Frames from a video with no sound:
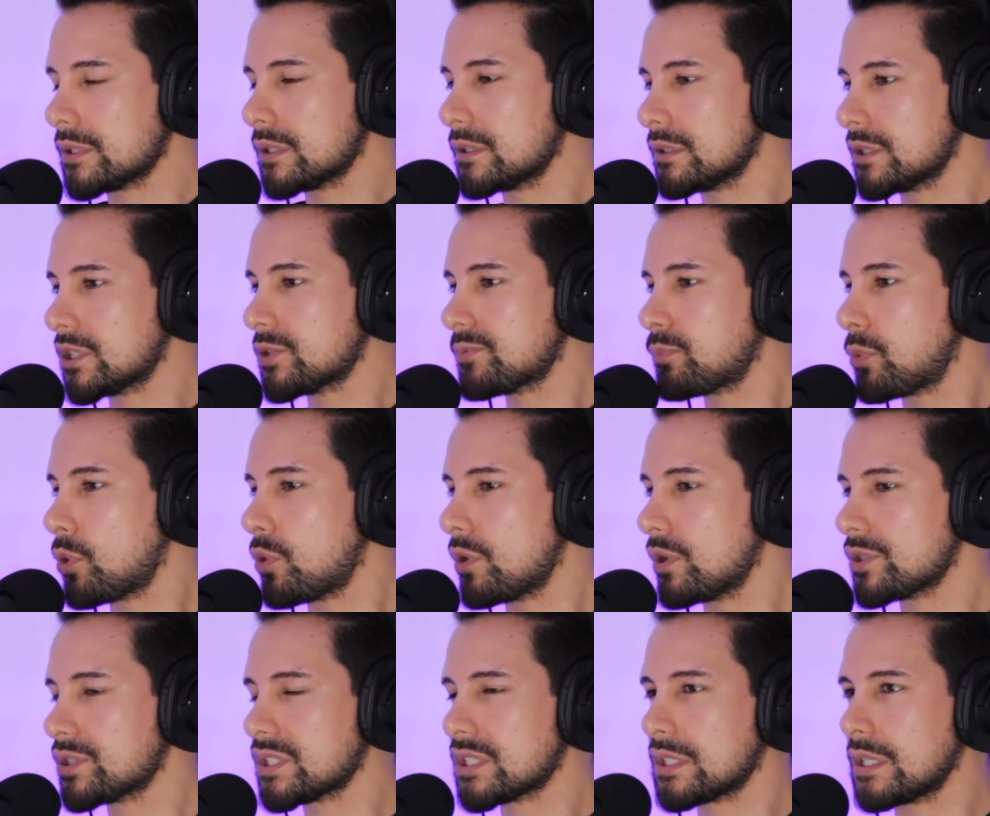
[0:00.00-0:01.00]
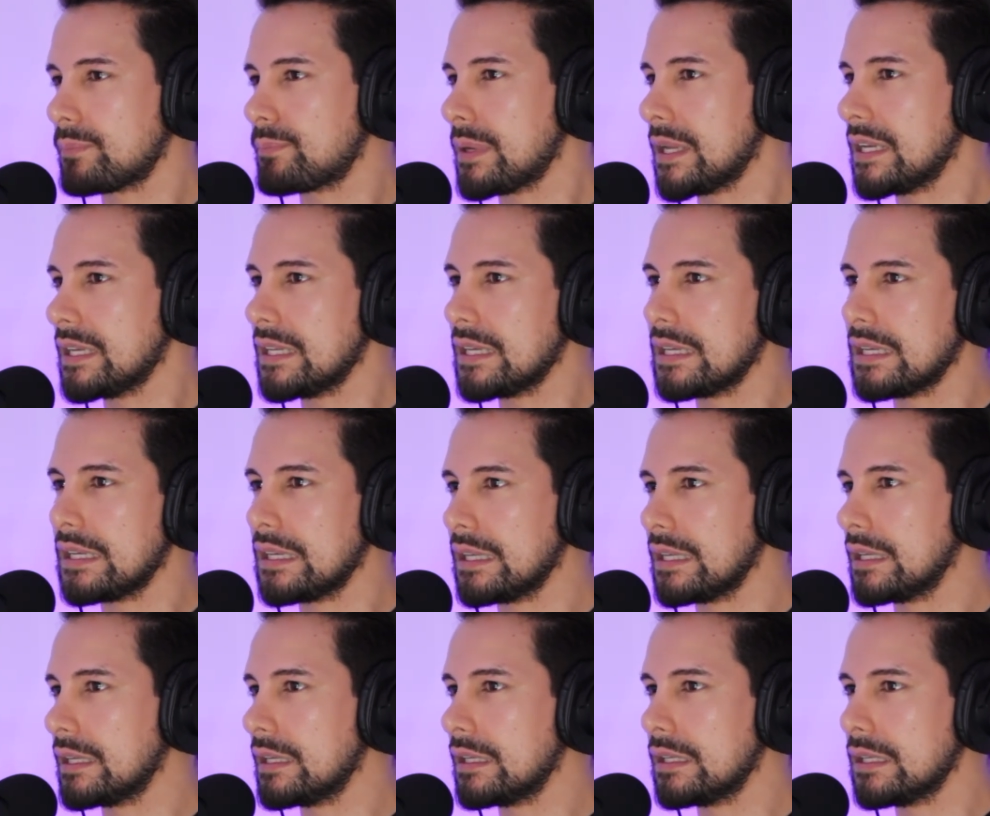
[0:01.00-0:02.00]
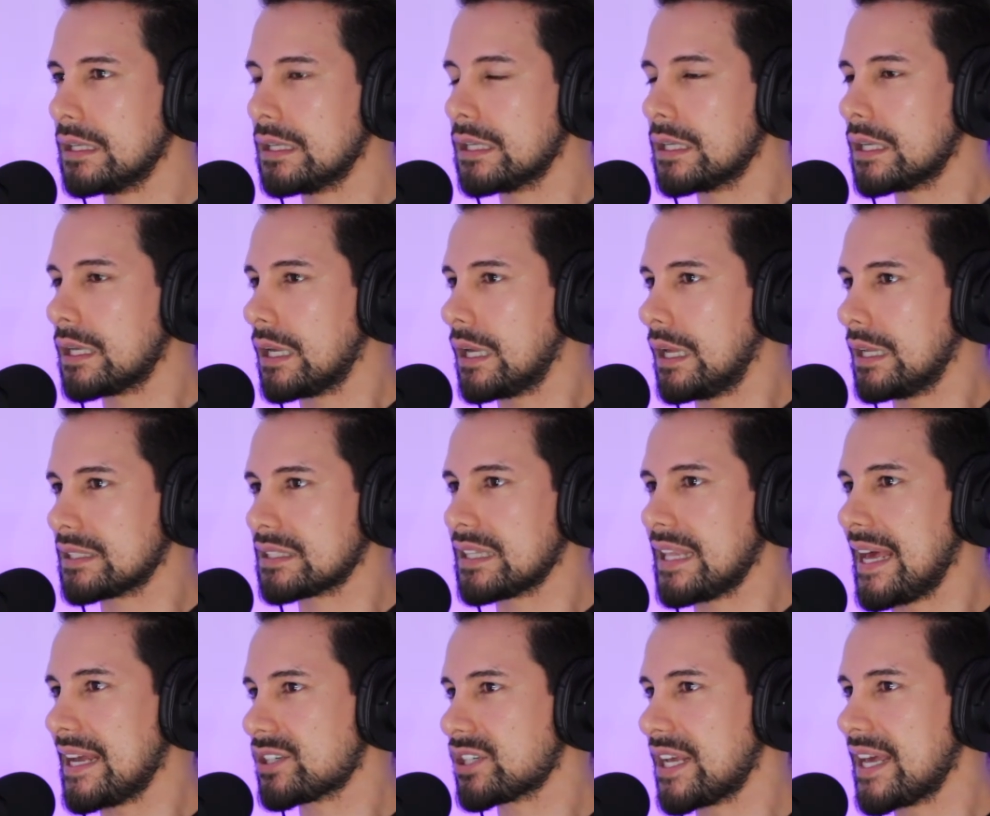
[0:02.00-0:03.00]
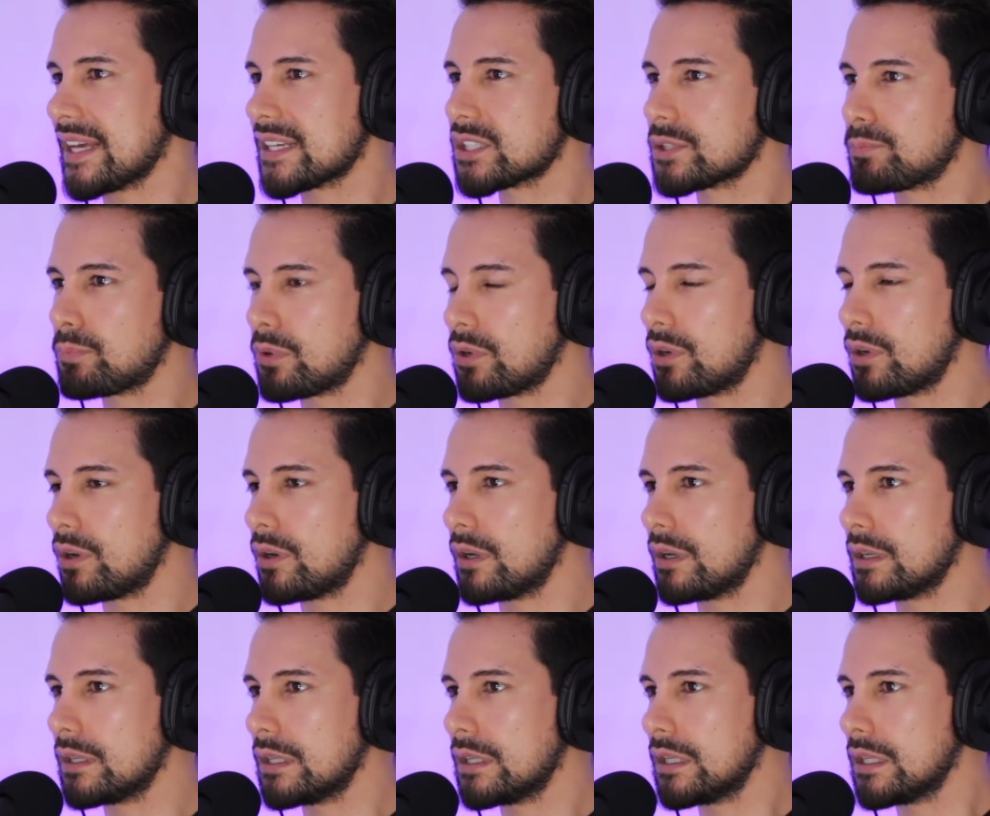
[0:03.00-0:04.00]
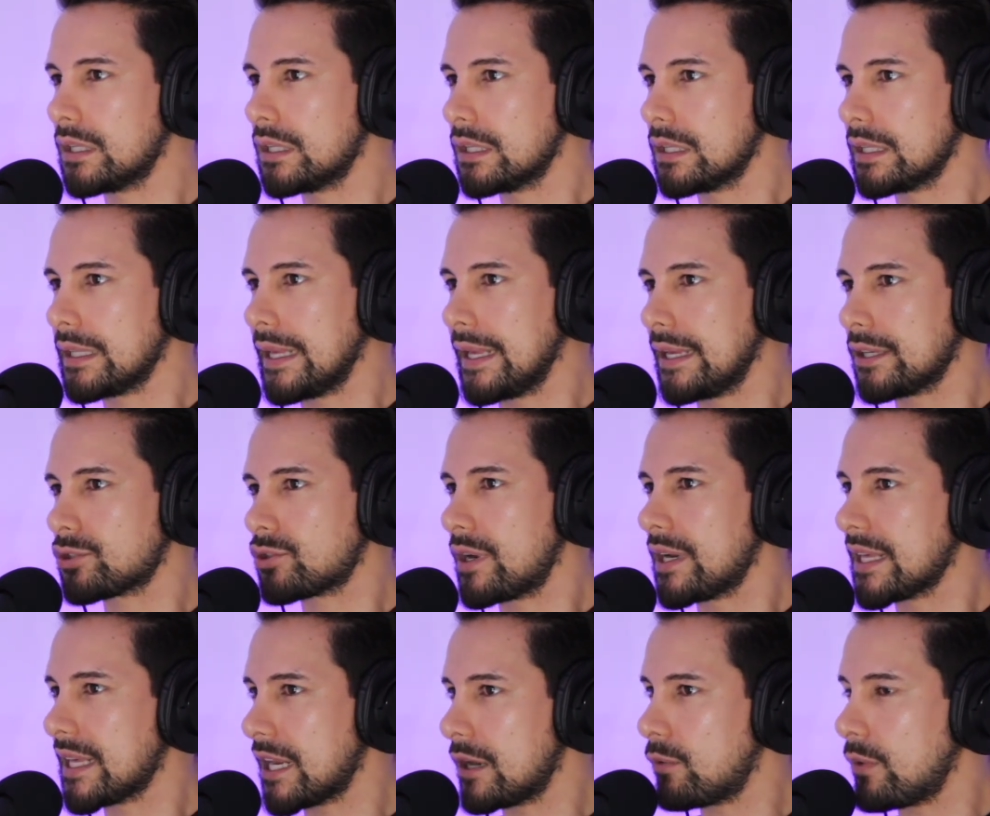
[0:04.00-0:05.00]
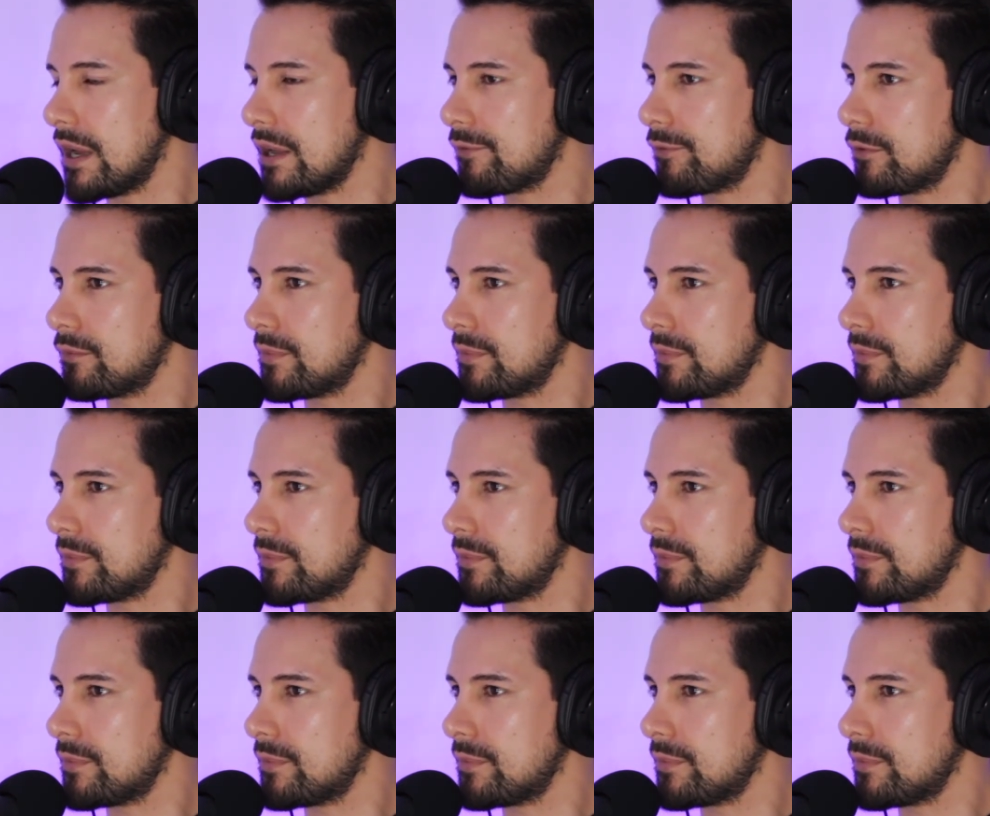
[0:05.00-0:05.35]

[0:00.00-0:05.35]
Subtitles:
sports opinion / expert, and trying to get away from